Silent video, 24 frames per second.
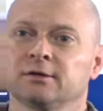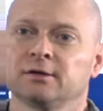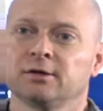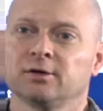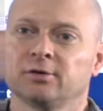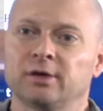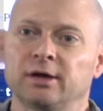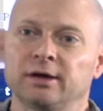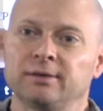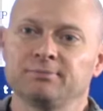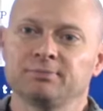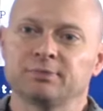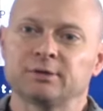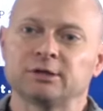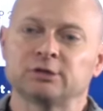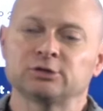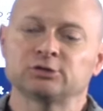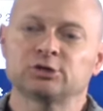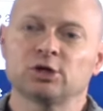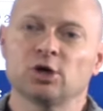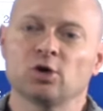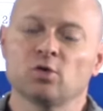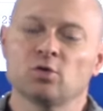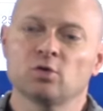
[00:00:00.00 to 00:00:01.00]
Okay?
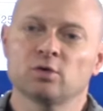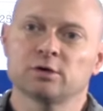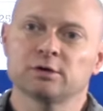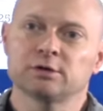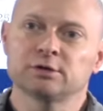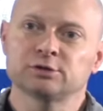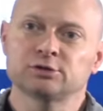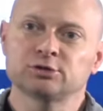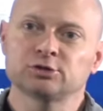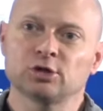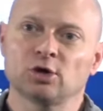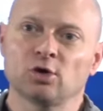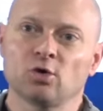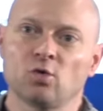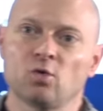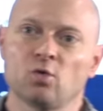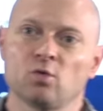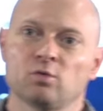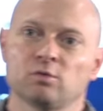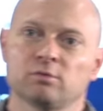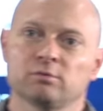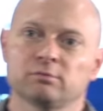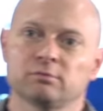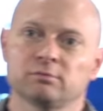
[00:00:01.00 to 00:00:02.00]
So,
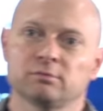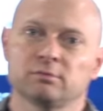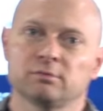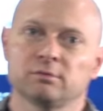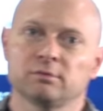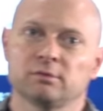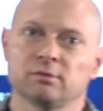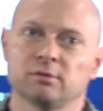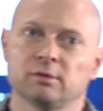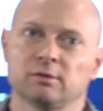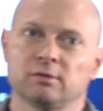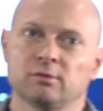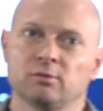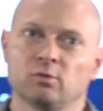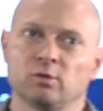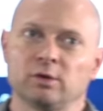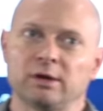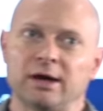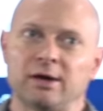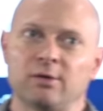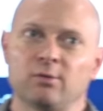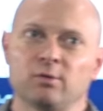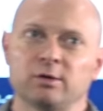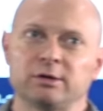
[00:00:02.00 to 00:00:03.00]
so when
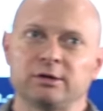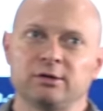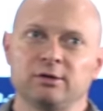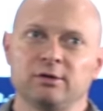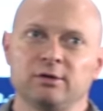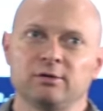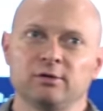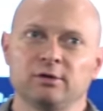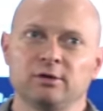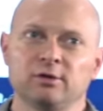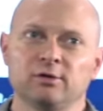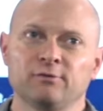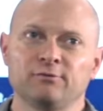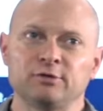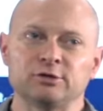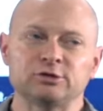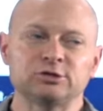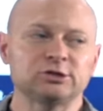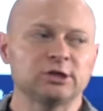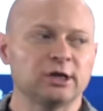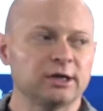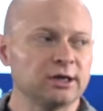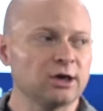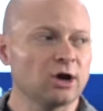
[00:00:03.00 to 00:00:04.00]
I, when he, if you
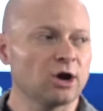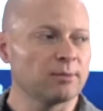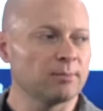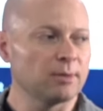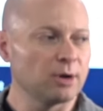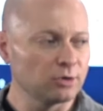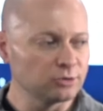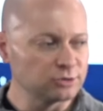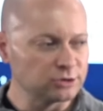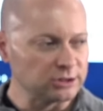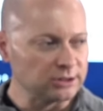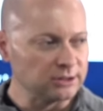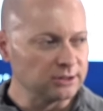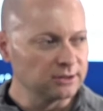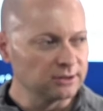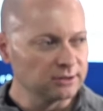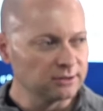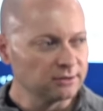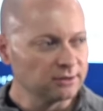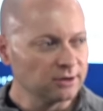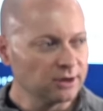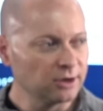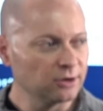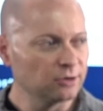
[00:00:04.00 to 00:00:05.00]
study Hormozi,
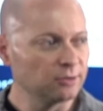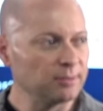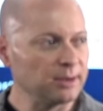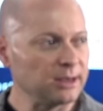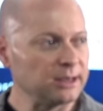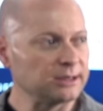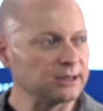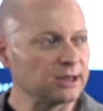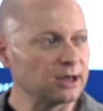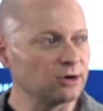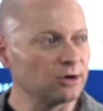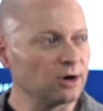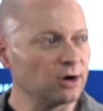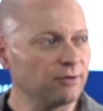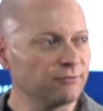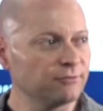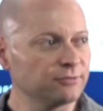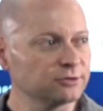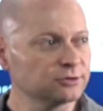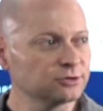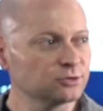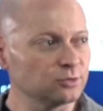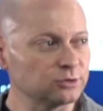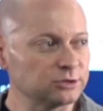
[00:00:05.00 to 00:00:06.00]
$100 million
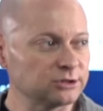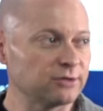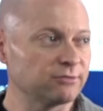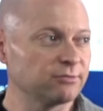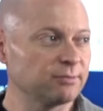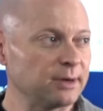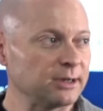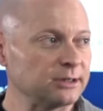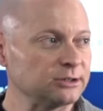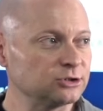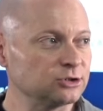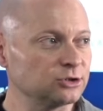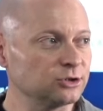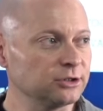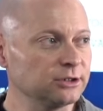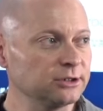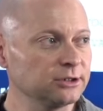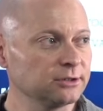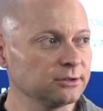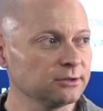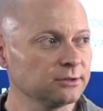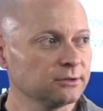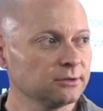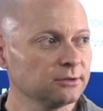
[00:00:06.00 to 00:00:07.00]
offers, which everybody should,
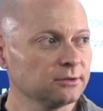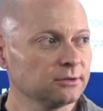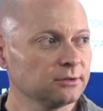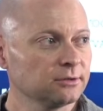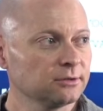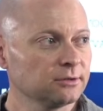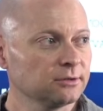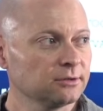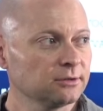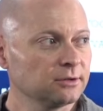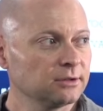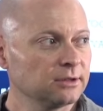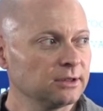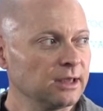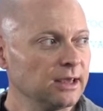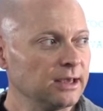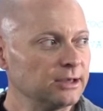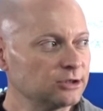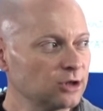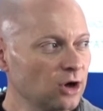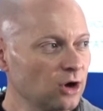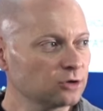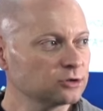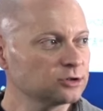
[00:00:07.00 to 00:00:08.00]
he
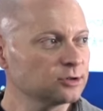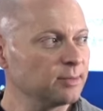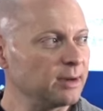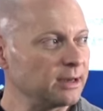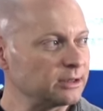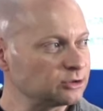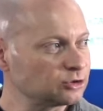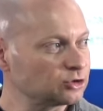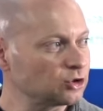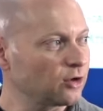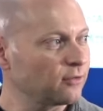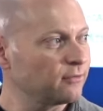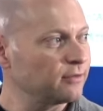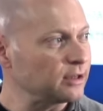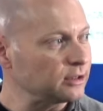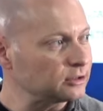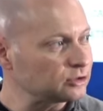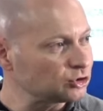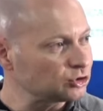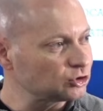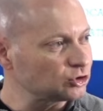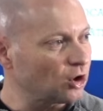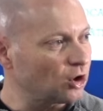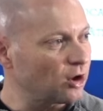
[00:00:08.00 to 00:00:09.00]
talks about serving a
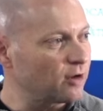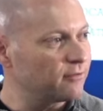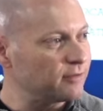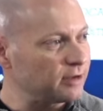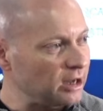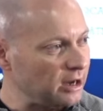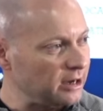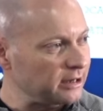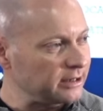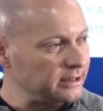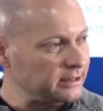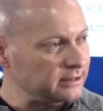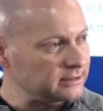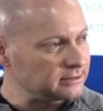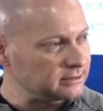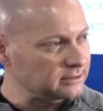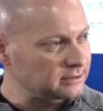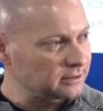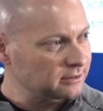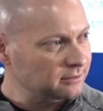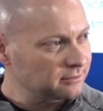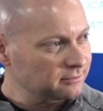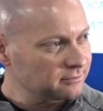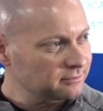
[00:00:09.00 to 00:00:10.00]
starving audience